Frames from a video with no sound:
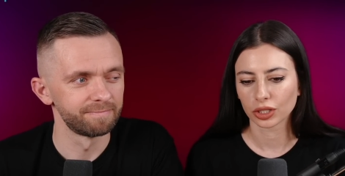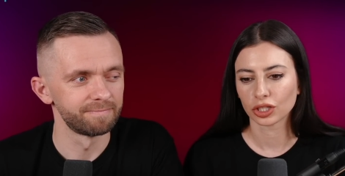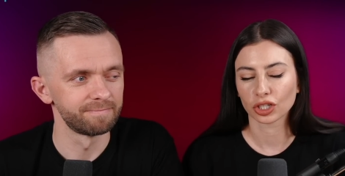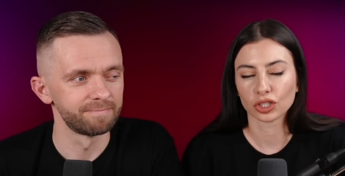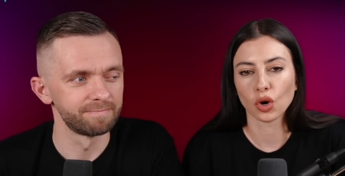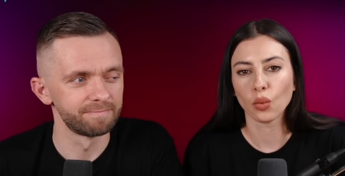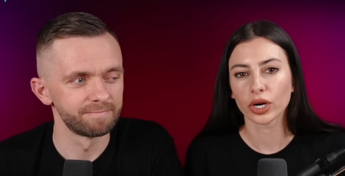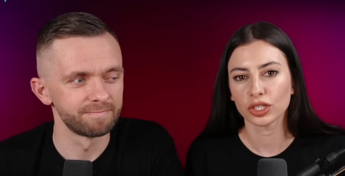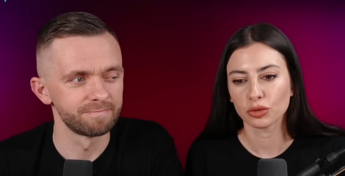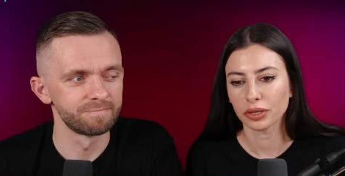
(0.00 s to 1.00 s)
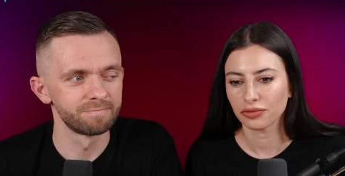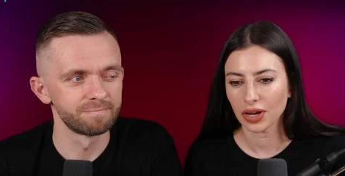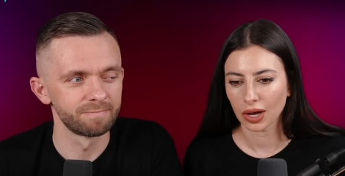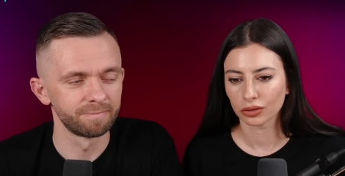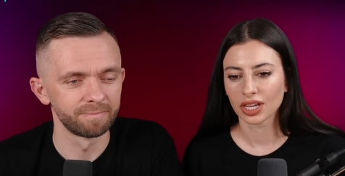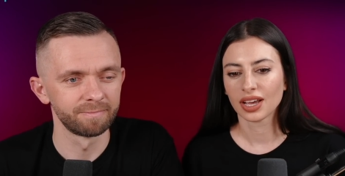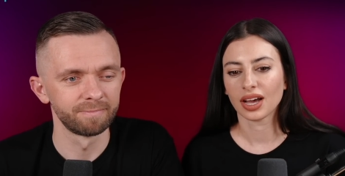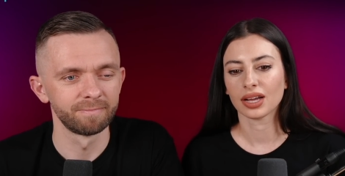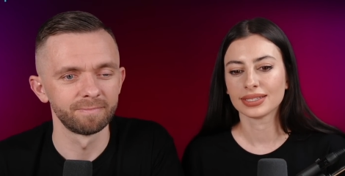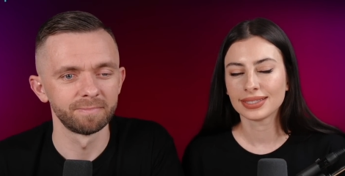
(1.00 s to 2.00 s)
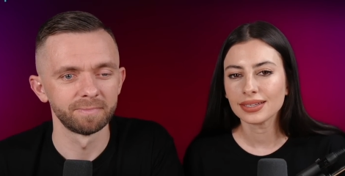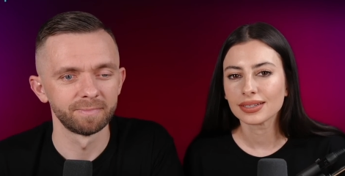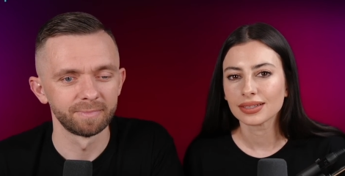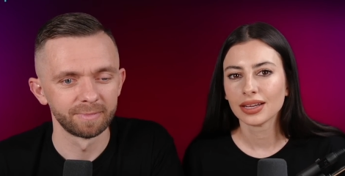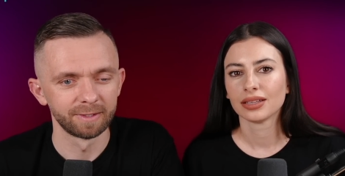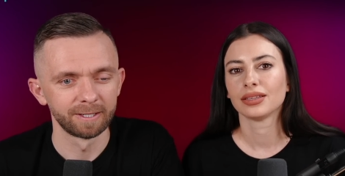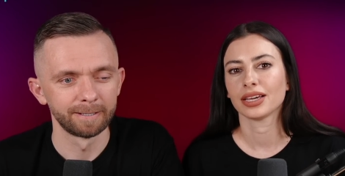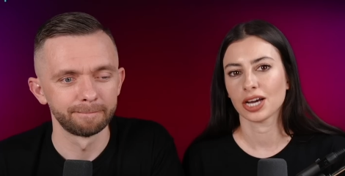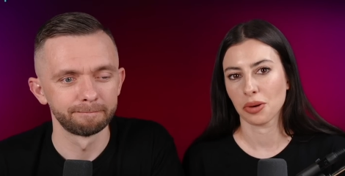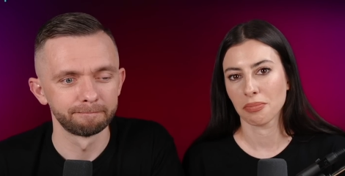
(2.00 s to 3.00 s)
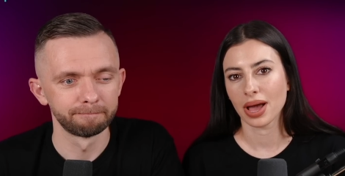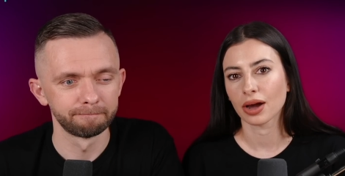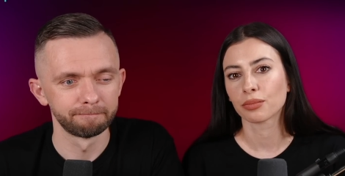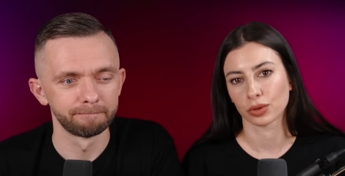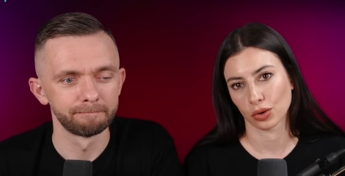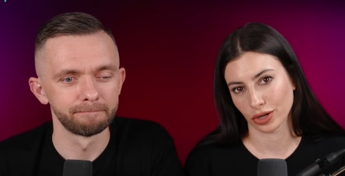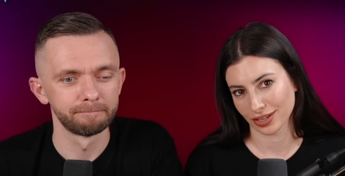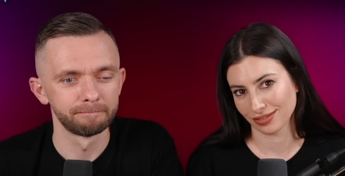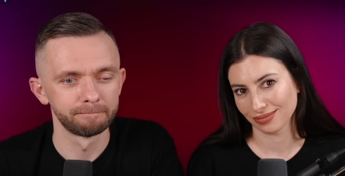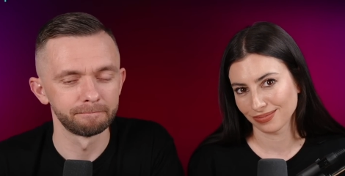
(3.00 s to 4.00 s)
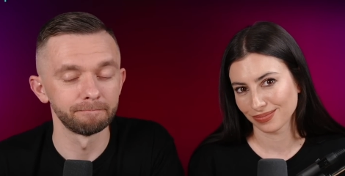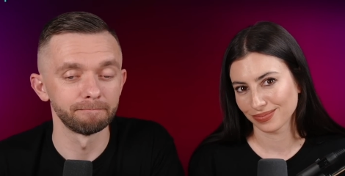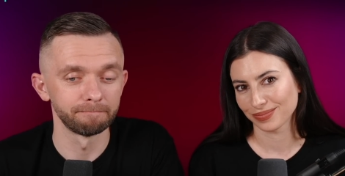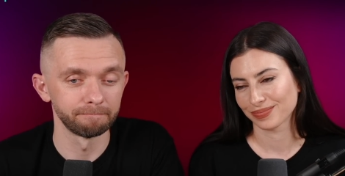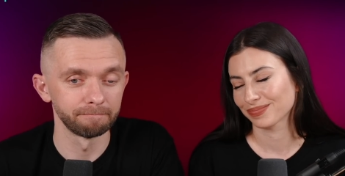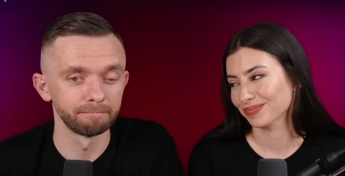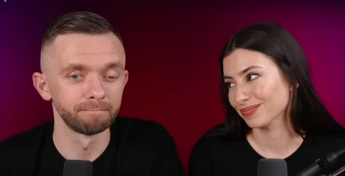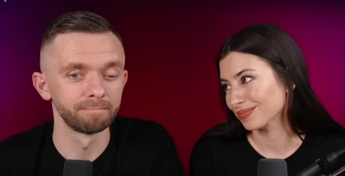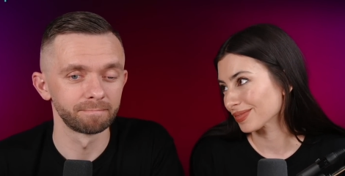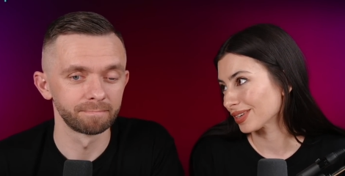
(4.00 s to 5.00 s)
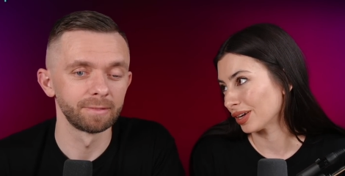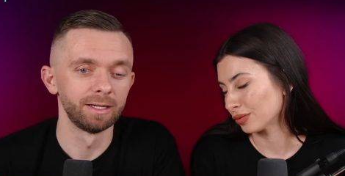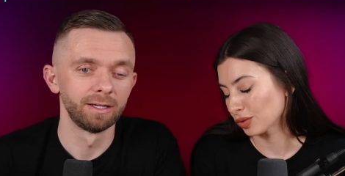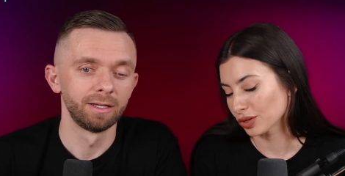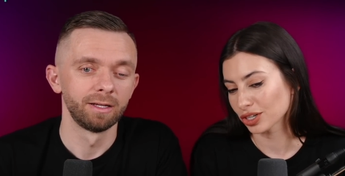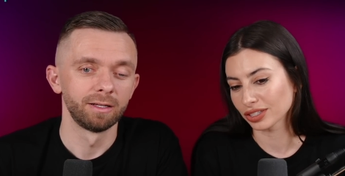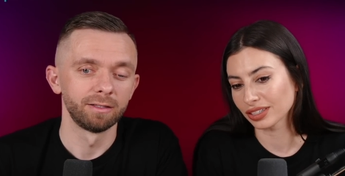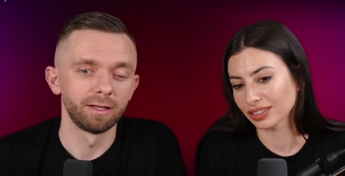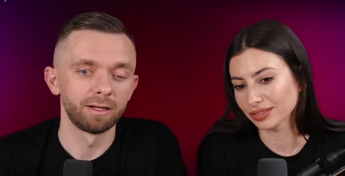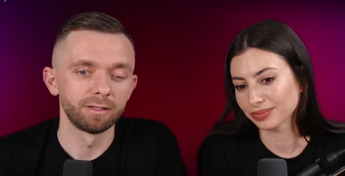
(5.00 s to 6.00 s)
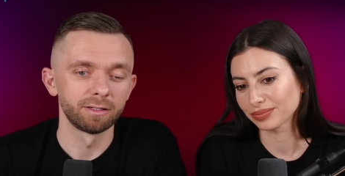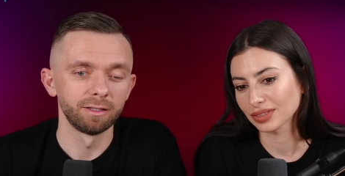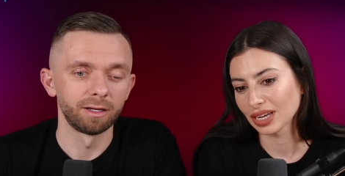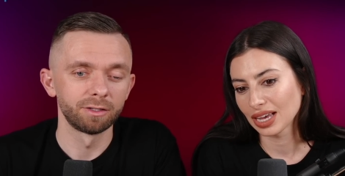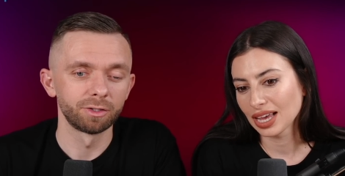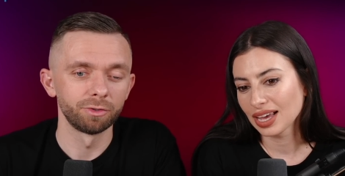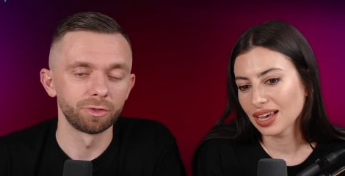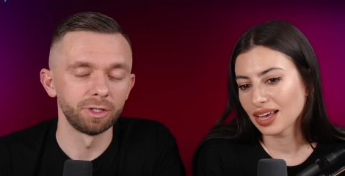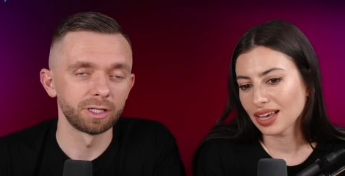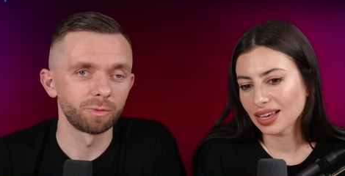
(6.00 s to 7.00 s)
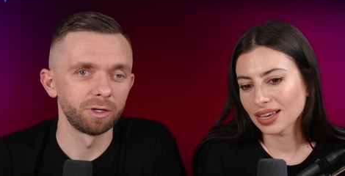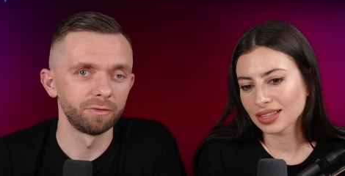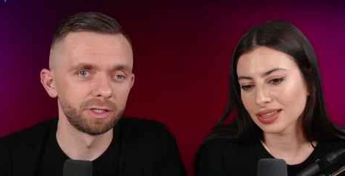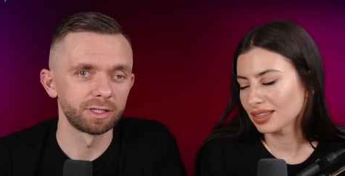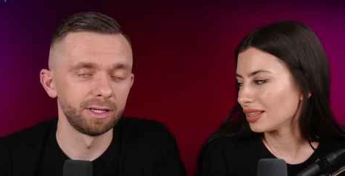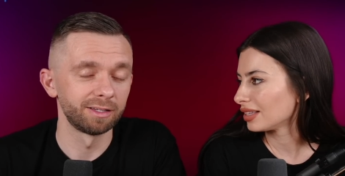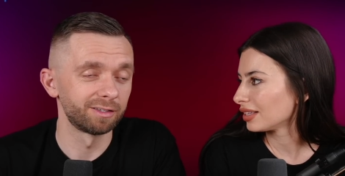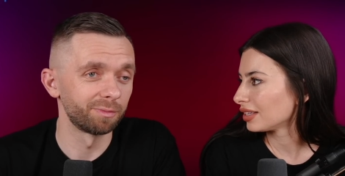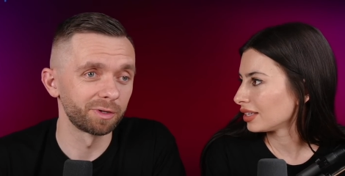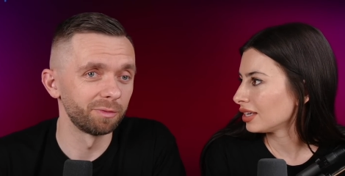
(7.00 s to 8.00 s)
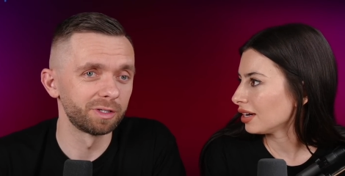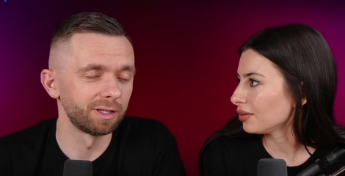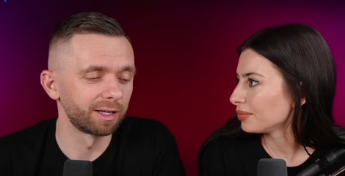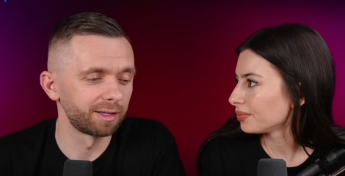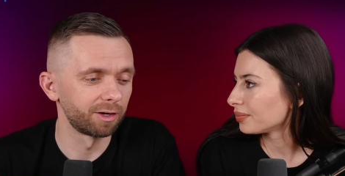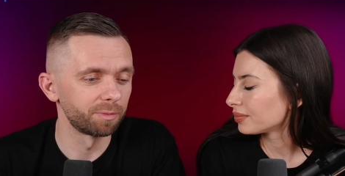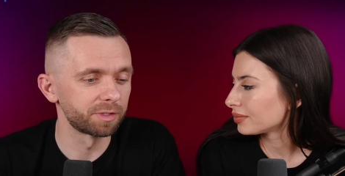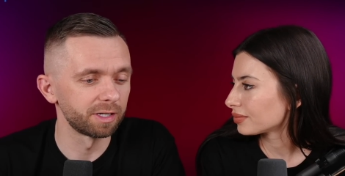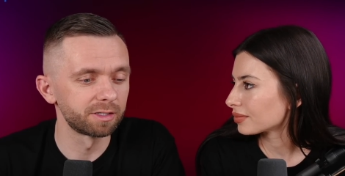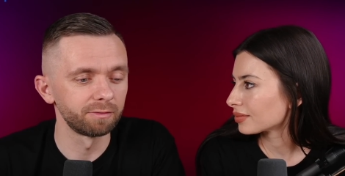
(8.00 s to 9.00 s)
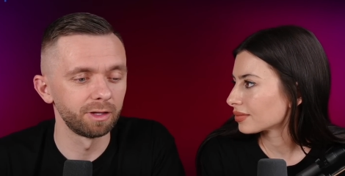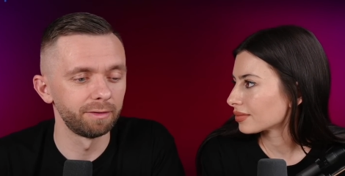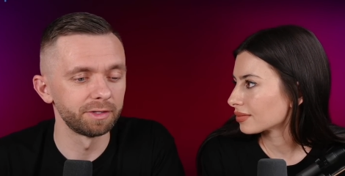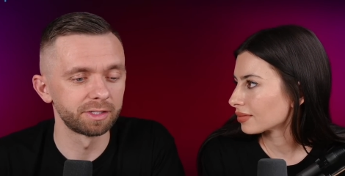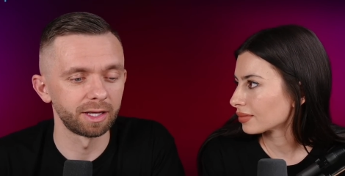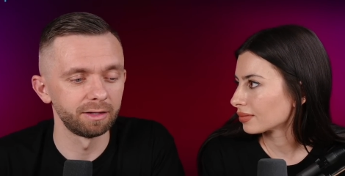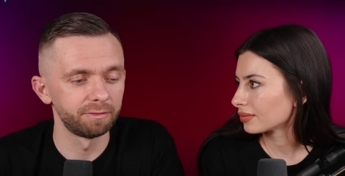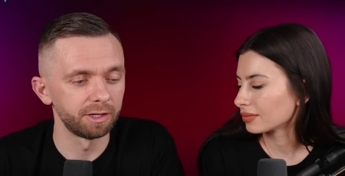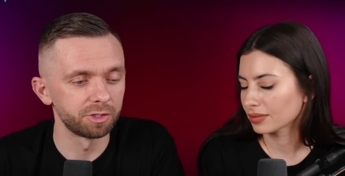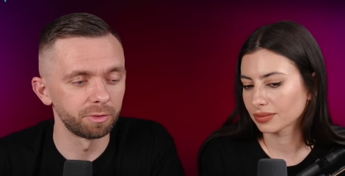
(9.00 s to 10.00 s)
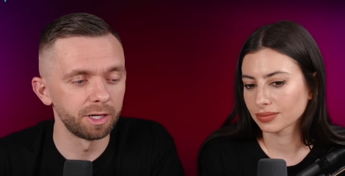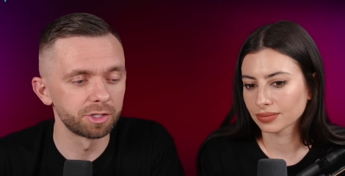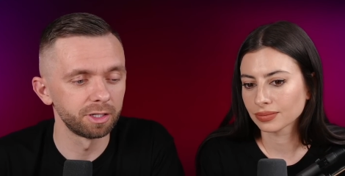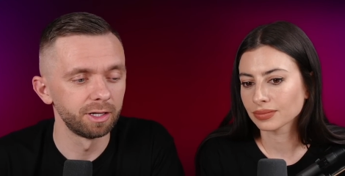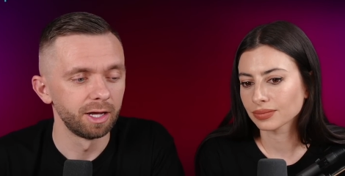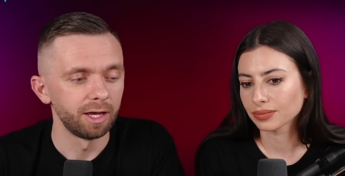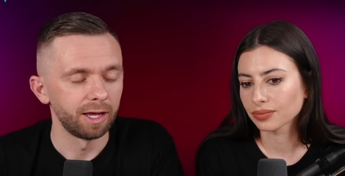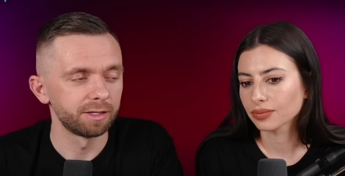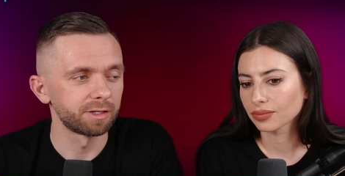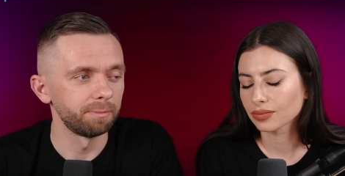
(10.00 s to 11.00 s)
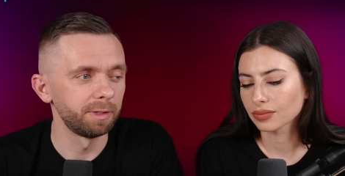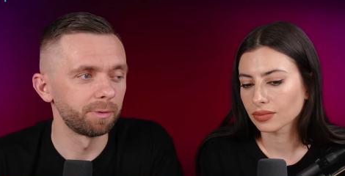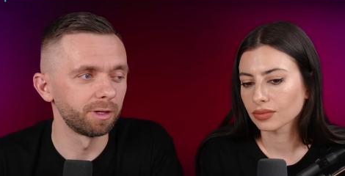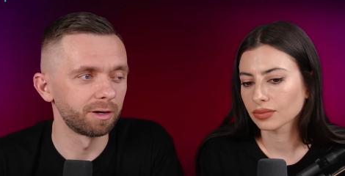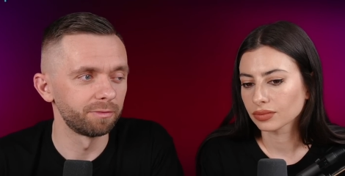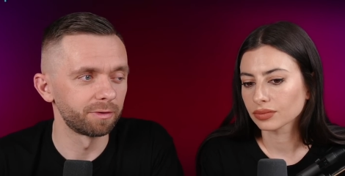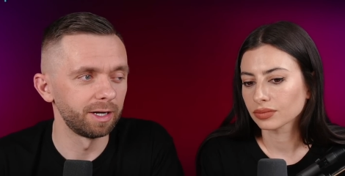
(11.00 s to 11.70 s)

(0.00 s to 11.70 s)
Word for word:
Speaker 1: They're nowhere to be found until they come back broken. Mm-hmm unfortunately that
Speaker 2: is that is so true and that's one and of the signs it's, obs- yeah. it's, like that obsessive love it's that infatuation mm-hmm. and some people are afraid